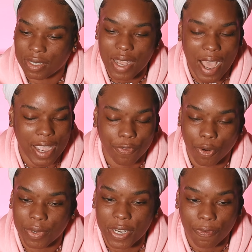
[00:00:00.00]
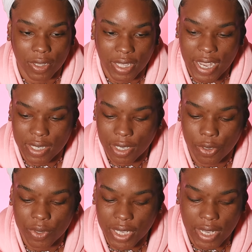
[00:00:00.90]
dying from different things.
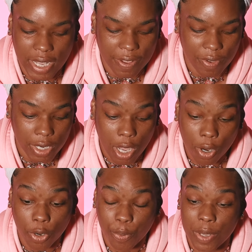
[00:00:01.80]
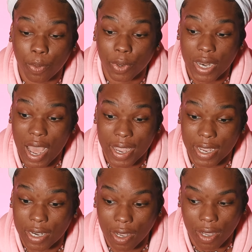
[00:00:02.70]
And you see even younger people dying